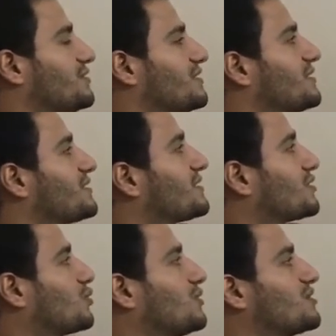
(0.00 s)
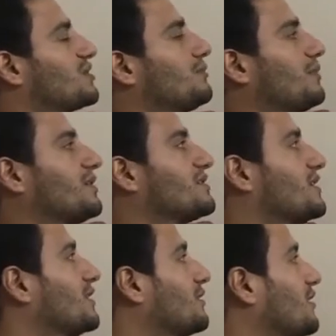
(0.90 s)
this question by
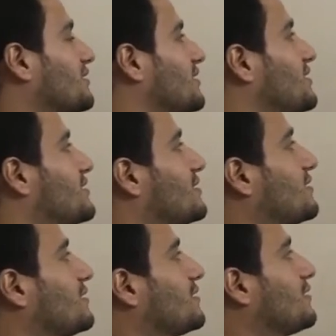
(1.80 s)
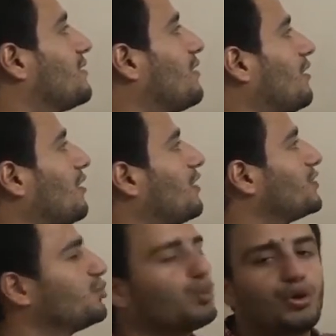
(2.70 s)
saying like this:
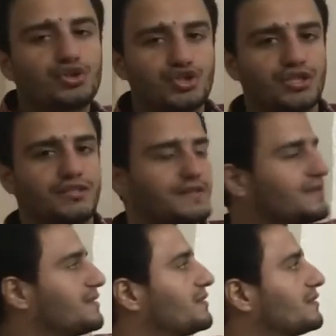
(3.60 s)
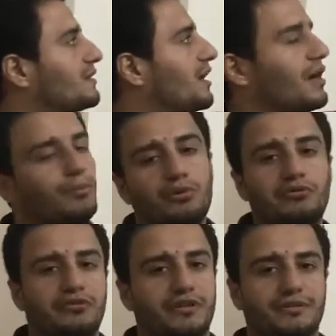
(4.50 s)
I watched a
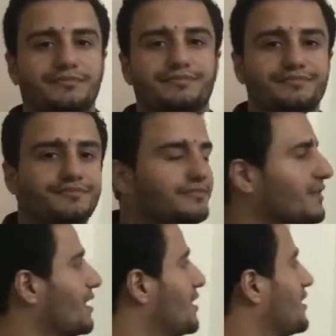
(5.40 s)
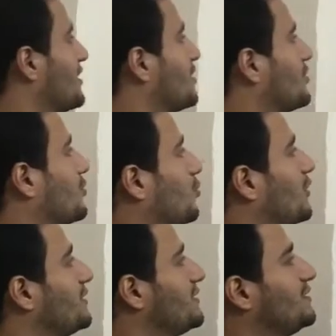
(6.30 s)
movie.
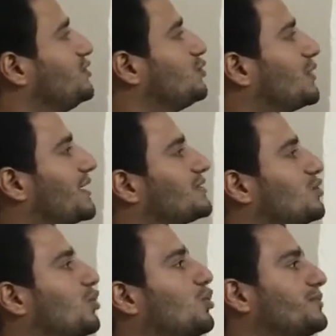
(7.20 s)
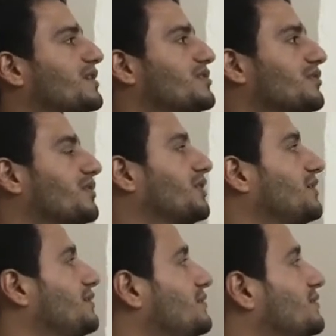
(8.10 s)
When did you get home yesterday?